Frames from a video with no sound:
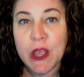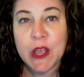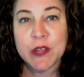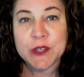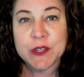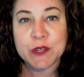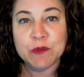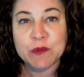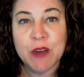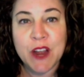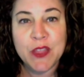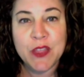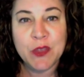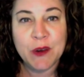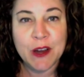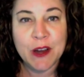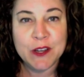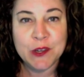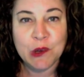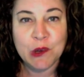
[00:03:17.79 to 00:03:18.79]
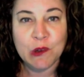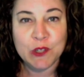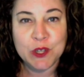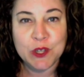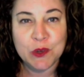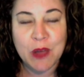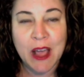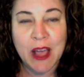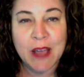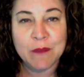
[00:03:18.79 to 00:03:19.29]
So right there I told
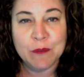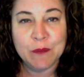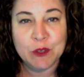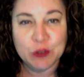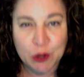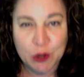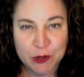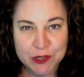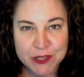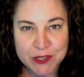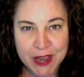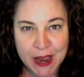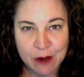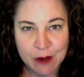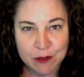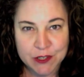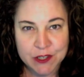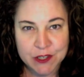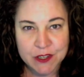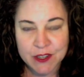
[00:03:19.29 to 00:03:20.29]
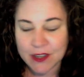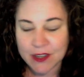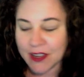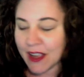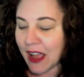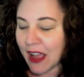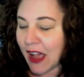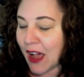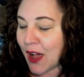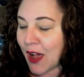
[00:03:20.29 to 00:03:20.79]
you I'm grossed out.
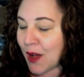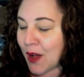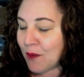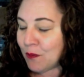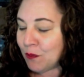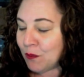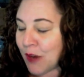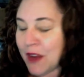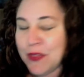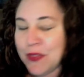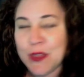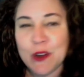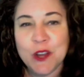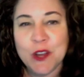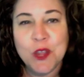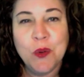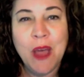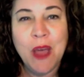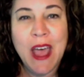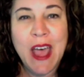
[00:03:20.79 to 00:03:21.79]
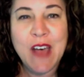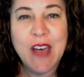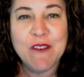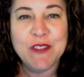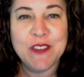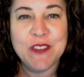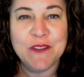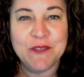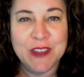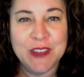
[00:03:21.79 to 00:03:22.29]
Right there you have
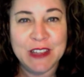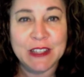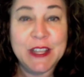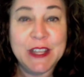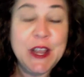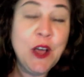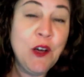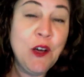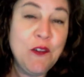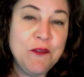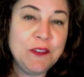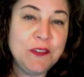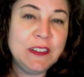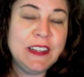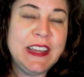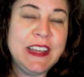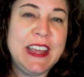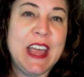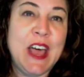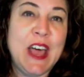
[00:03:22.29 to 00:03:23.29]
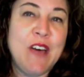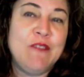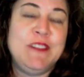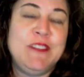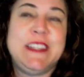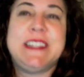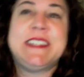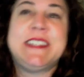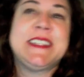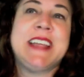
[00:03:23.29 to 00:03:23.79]
the feeling, hopefully, of
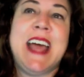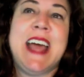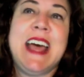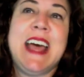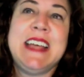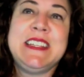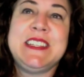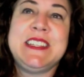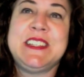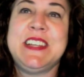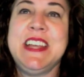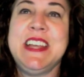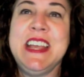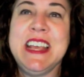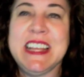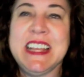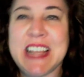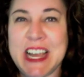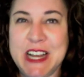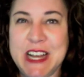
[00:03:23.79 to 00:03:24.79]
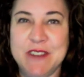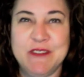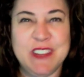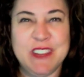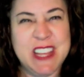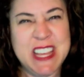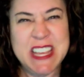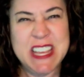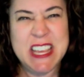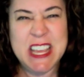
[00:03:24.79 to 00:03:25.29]
disgust, kind of
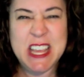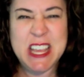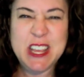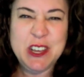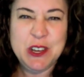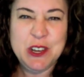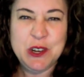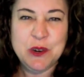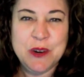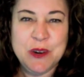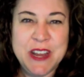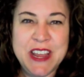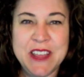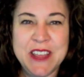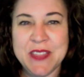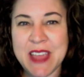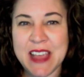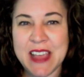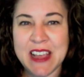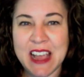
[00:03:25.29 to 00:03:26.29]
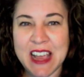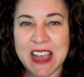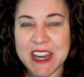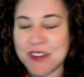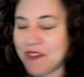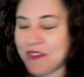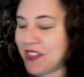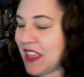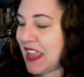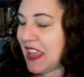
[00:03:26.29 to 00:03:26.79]
icky, cooey, that kind
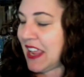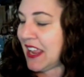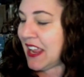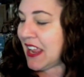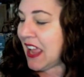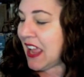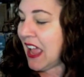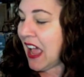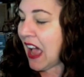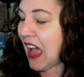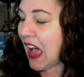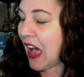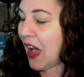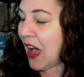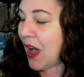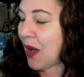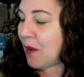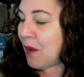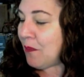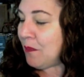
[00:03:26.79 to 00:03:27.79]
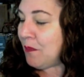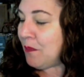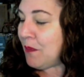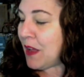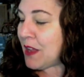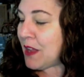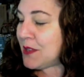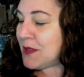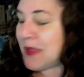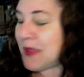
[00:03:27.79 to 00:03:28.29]
of thing.
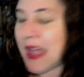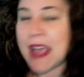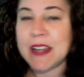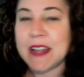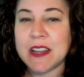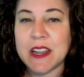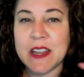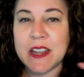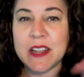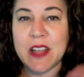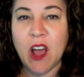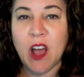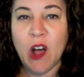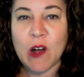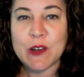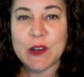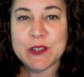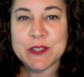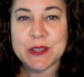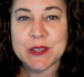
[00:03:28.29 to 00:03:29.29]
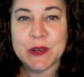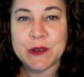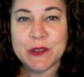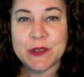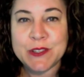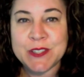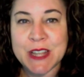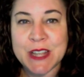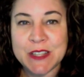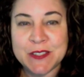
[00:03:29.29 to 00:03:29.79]
So that also
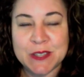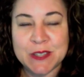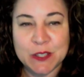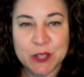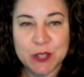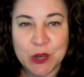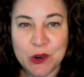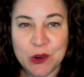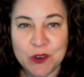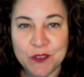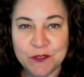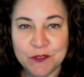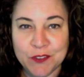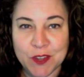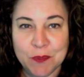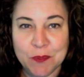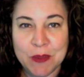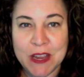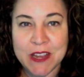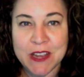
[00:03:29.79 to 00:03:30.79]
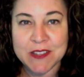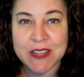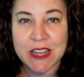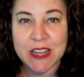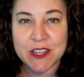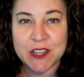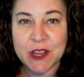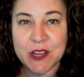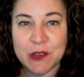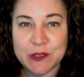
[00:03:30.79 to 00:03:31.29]
sets the tone for the piece
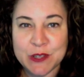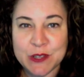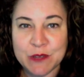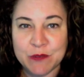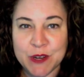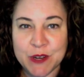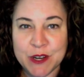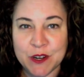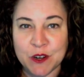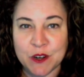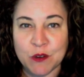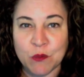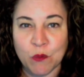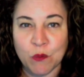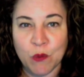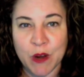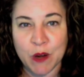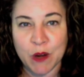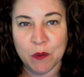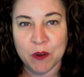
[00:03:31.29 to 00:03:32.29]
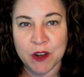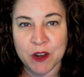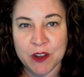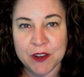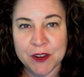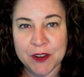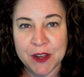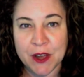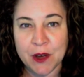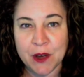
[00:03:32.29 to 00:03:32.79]
and tells the reader where we're going
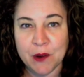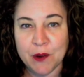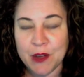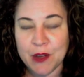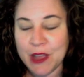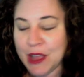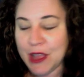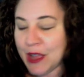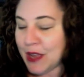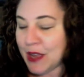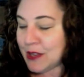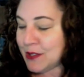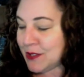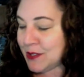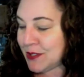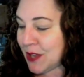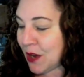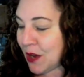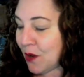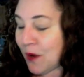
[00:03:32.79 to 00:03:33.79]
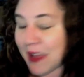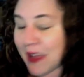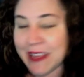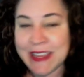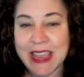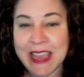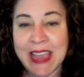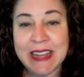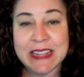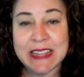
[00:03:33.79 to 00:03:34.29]
to go. So
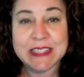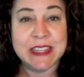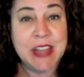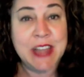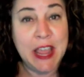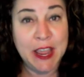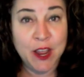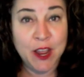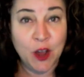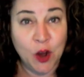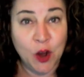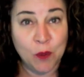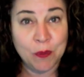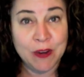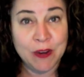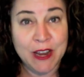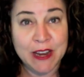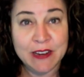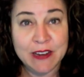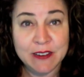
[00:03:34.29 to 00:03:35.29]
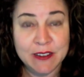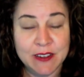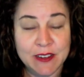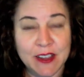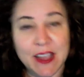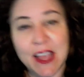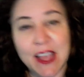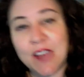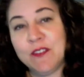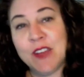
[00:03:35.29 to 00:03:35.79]
again, it's an A opening.
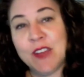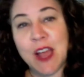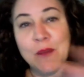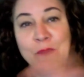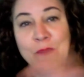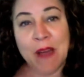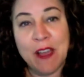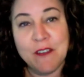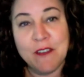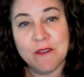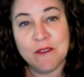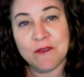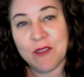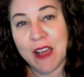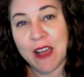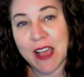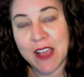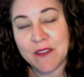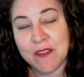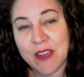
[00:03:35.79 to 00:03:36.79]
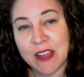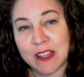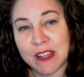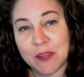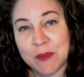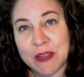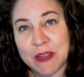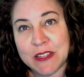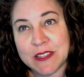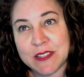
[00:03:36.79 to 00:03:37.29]
I've got my 5
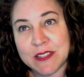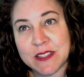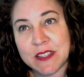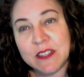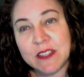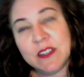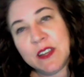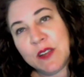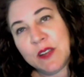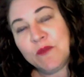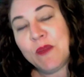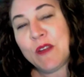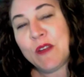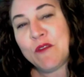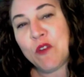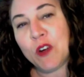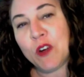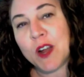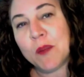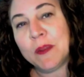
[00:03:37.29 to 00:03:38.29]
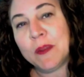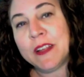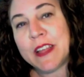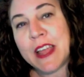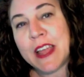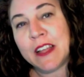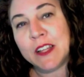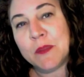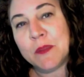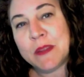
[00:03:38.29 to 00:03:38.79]
elements, my 4
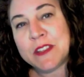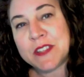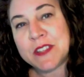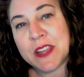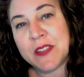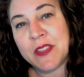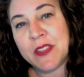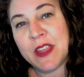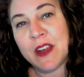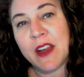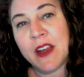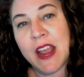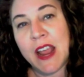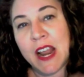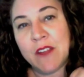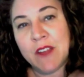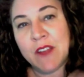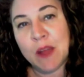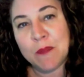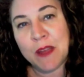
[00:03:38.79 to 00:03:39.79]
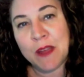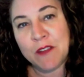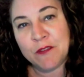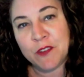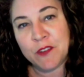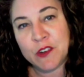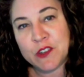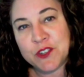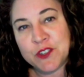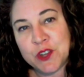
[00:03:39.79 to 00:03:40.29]
elements in there, and I've got my
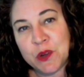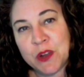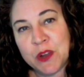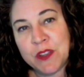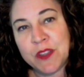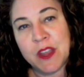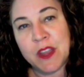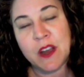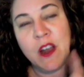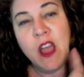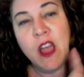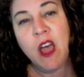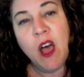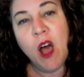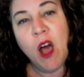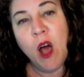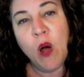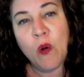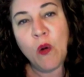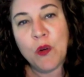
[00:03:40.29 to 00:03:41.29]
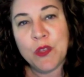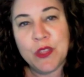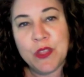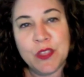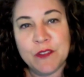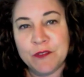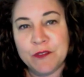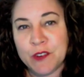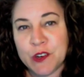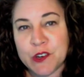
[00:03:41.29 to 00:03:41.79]
first joke in there, all within the
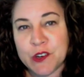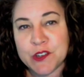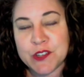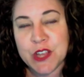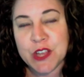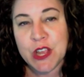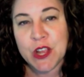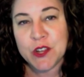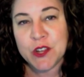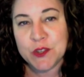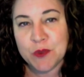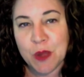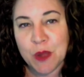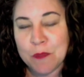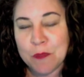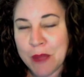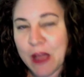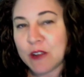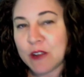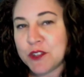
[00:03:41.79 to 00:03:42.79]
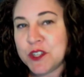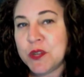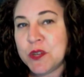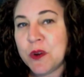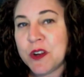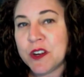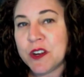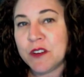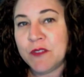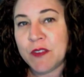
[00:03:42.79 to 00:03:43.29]
first about
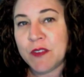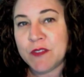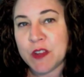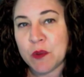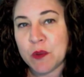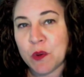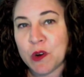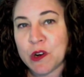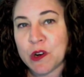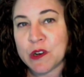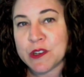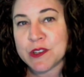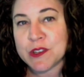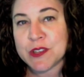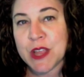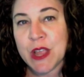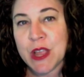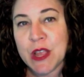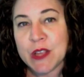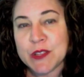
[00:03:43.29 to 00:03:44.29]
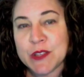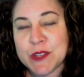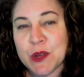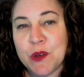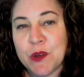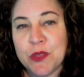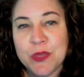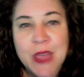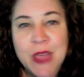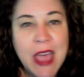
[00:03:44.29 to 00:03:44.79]
250 words.
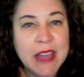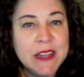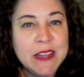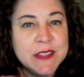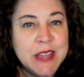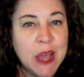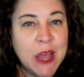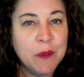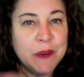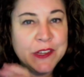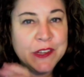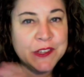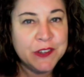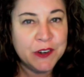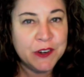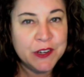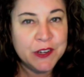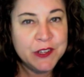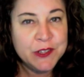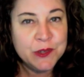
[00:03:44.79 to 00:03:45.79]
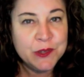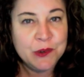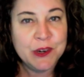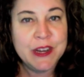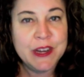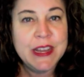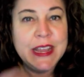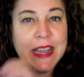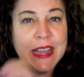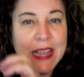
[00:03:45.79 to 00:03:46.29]
So that is how we start a
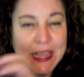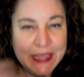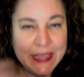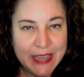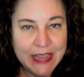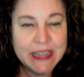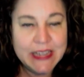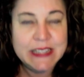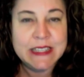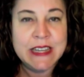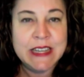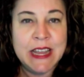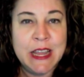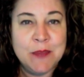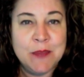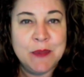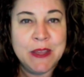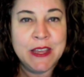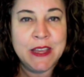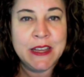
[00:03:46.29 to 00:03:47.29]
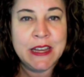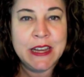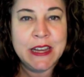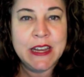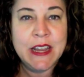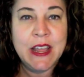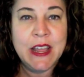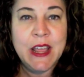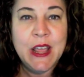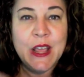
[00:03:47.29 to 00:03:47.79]
story. Again, it's an A
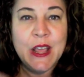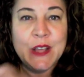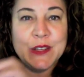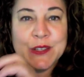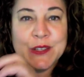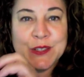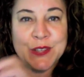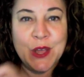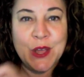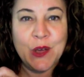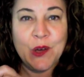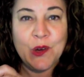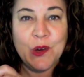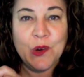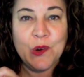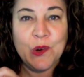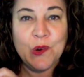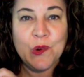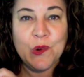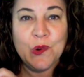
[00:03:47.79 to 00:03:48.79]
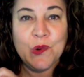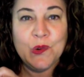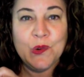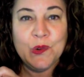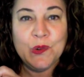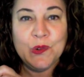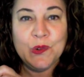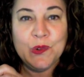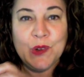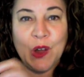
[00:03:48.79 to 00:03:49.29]
beginning. So,
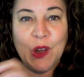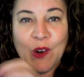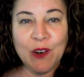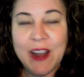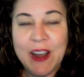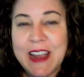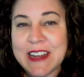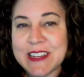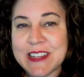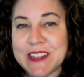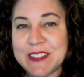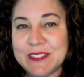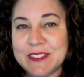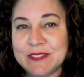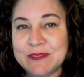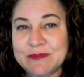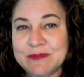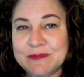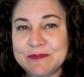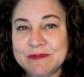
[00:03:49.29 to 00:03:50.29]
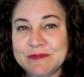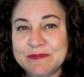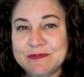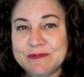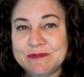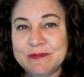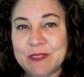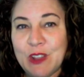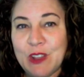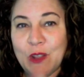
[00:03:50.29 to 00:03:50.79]
all right,
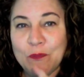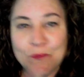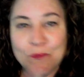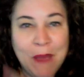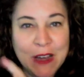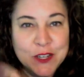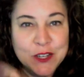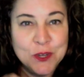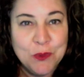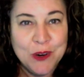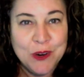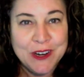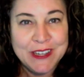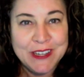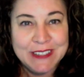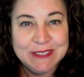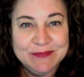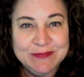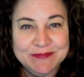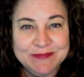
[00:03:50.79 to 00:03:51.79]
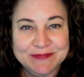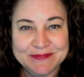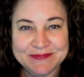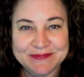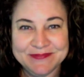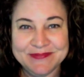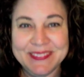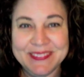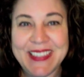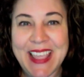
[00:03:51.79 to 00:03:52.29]
back to work.
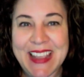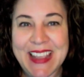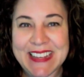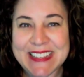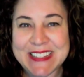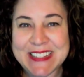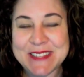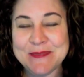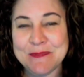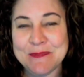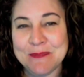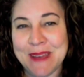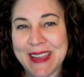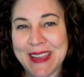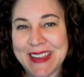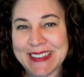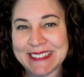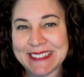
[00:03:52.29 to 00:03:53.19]
Thanks. Bye.